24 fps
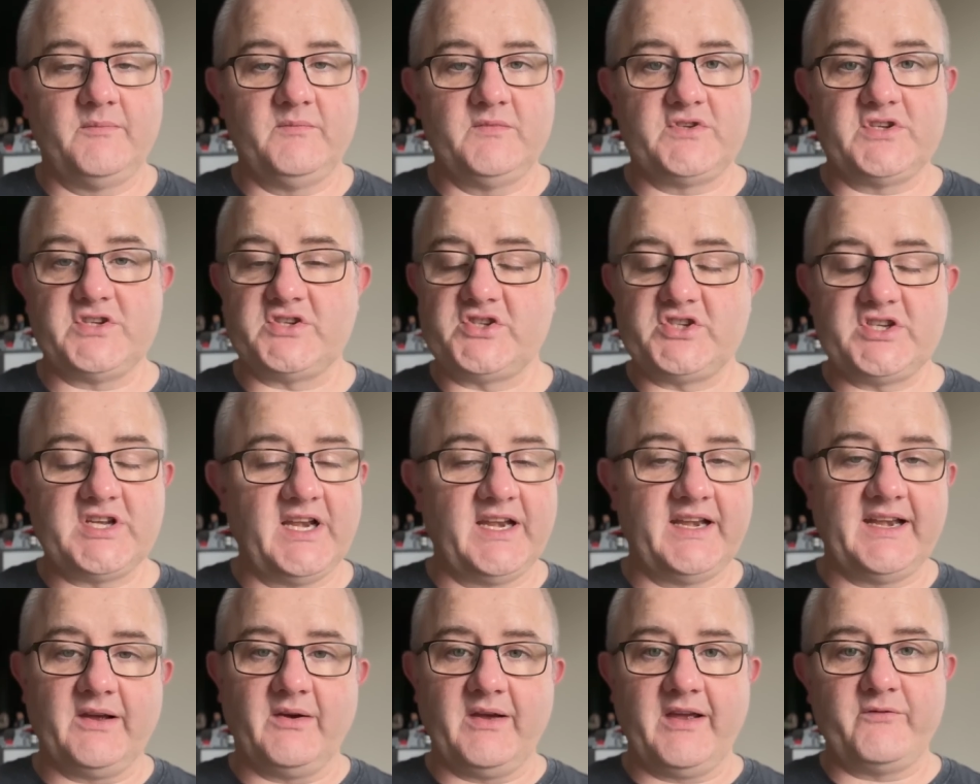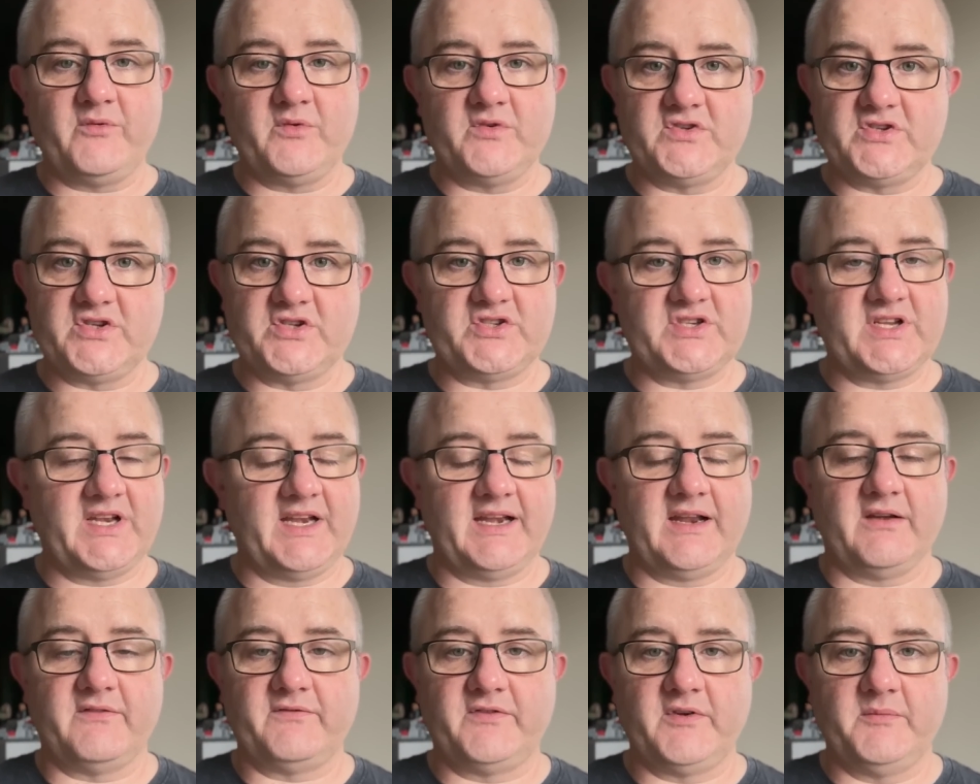Just chilling out, everyone's just chilling
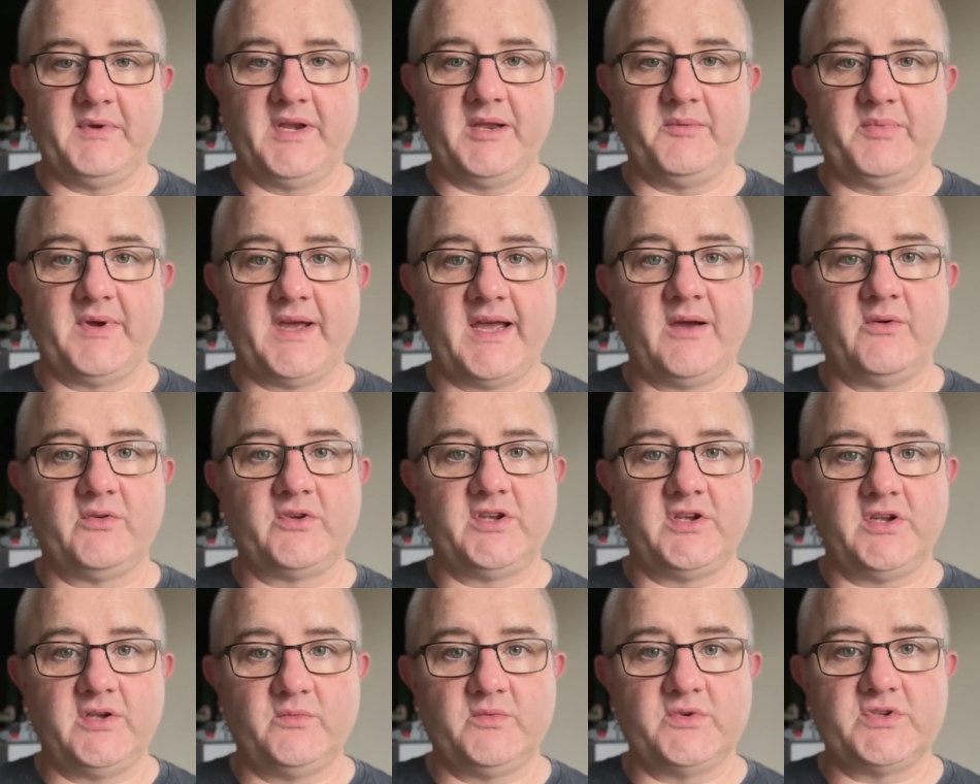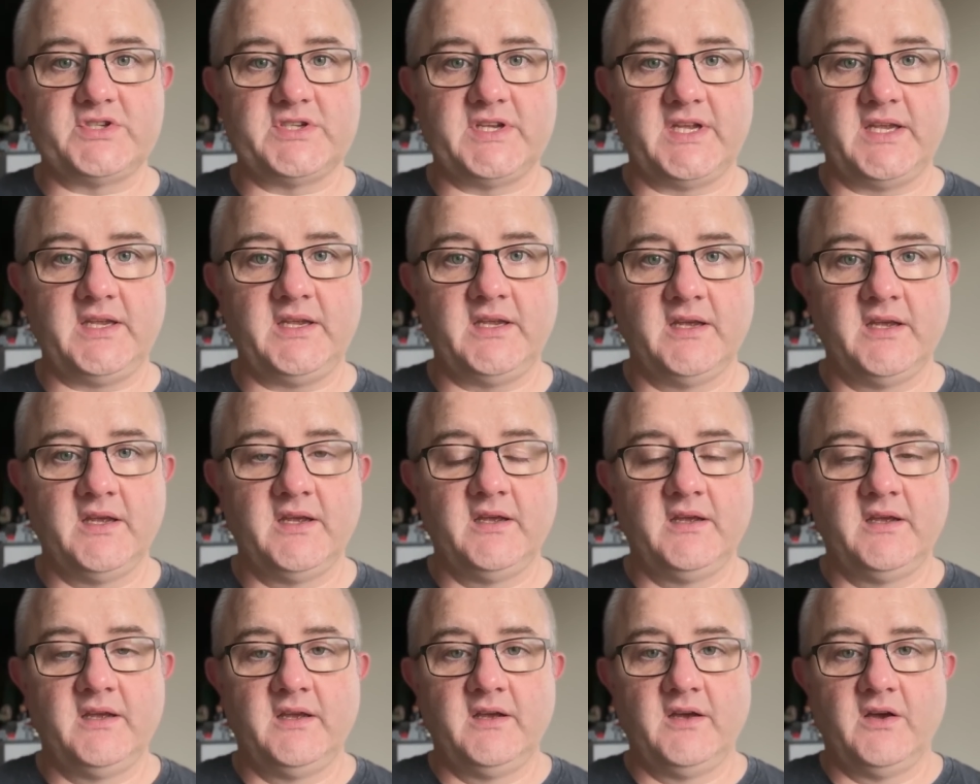out for a minute, but how cute was she?
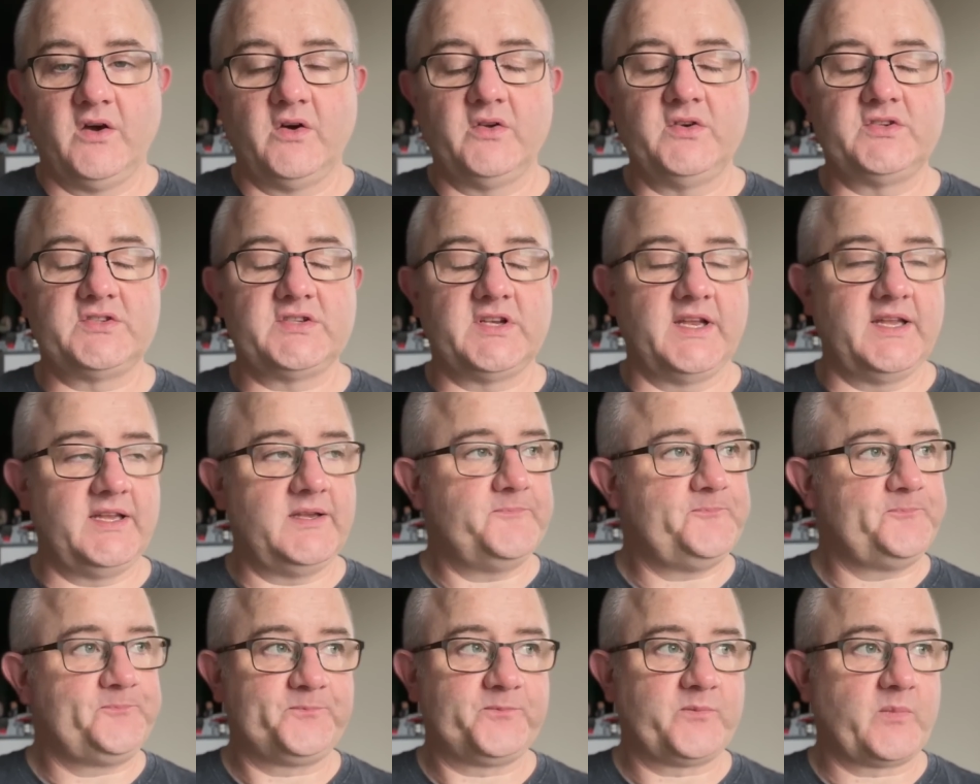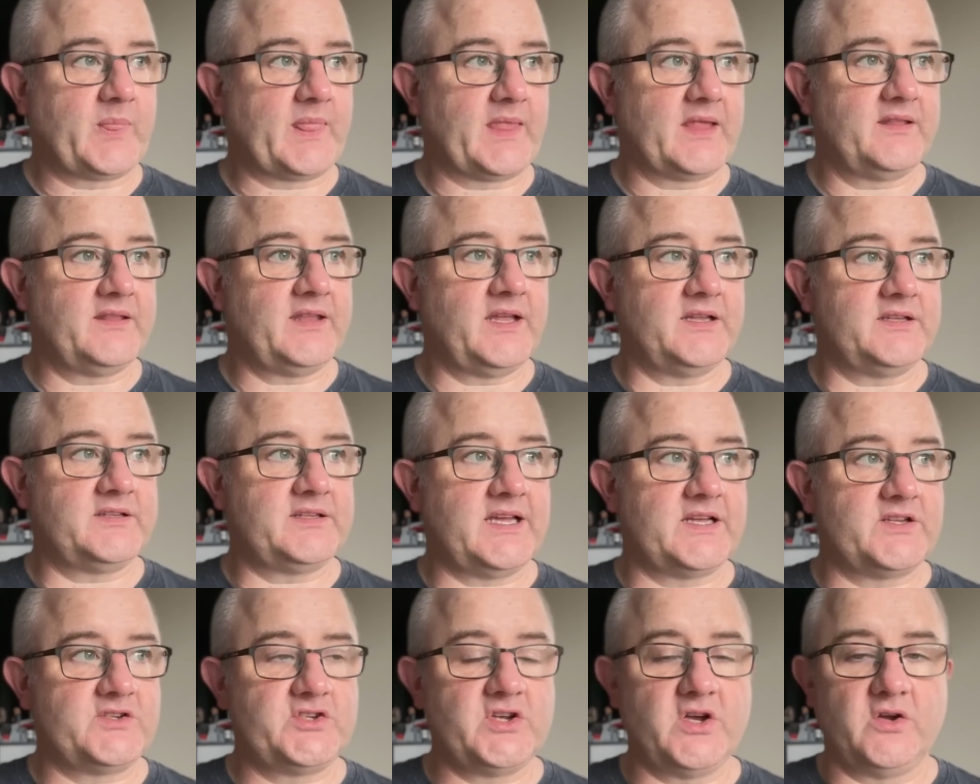Honestly,
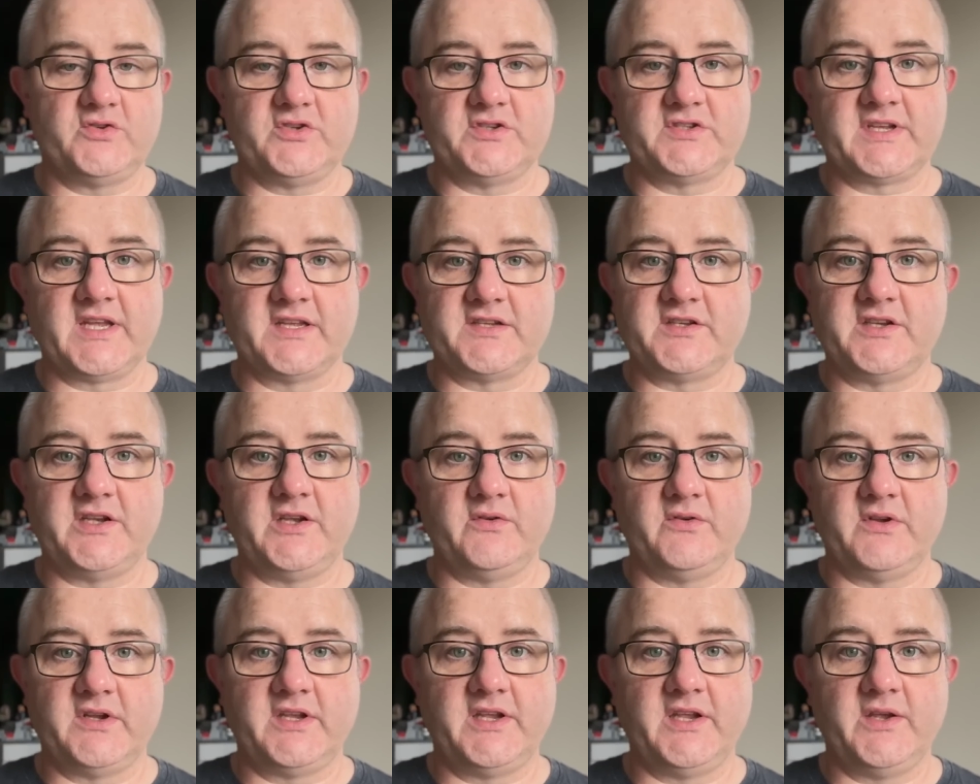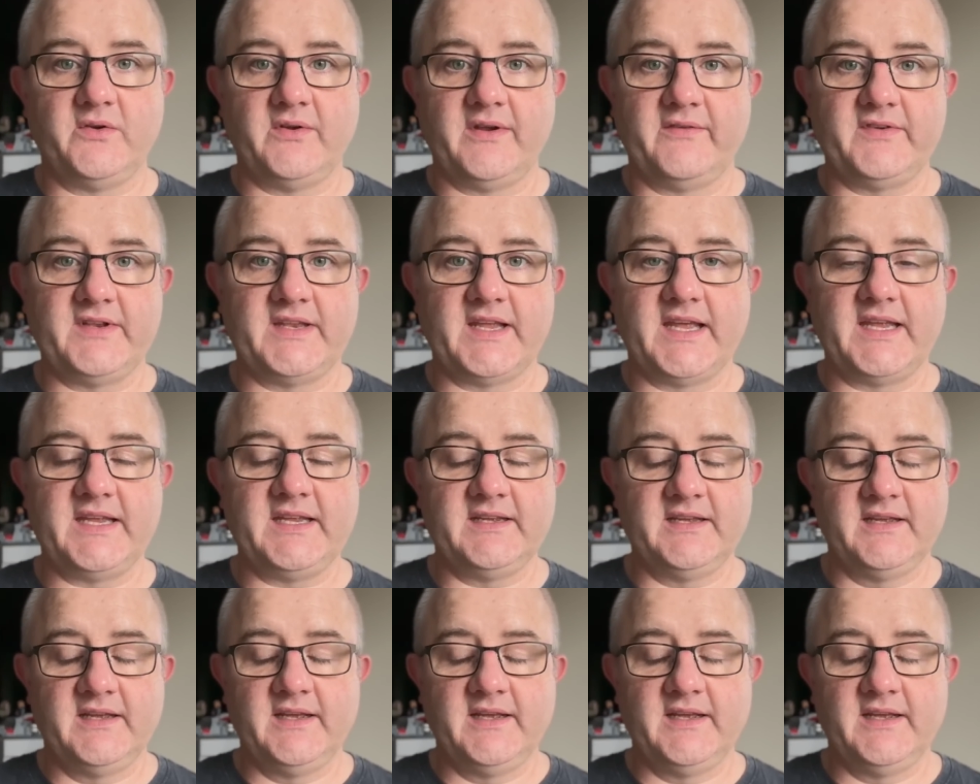that child just gets cuter and cuter every day.